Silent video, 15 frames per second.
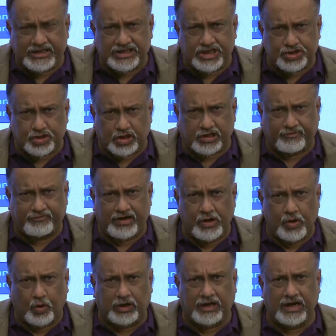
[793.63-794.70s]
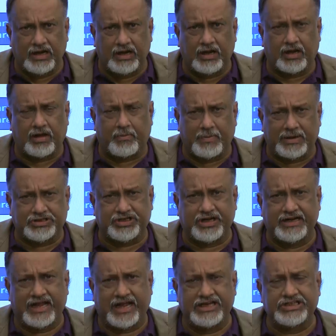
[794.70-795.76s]
sort of a local
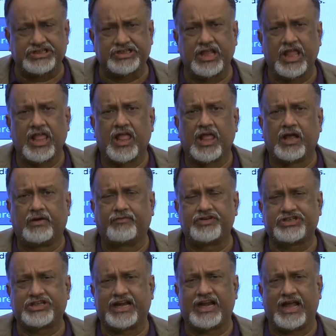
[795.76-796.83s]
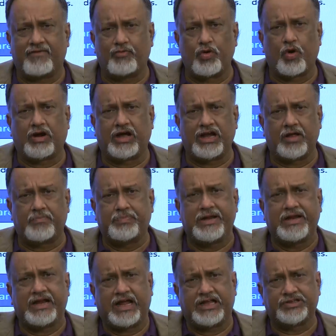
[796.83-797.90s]
merchandise which can have local
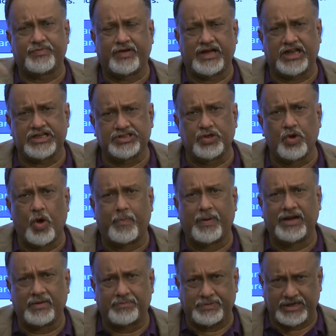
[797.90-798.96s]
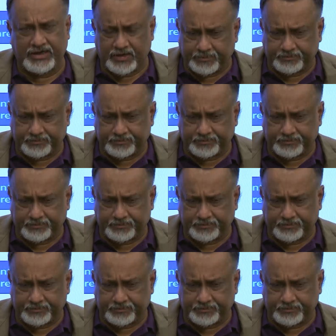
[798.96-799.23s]
appeal as well as global appeal.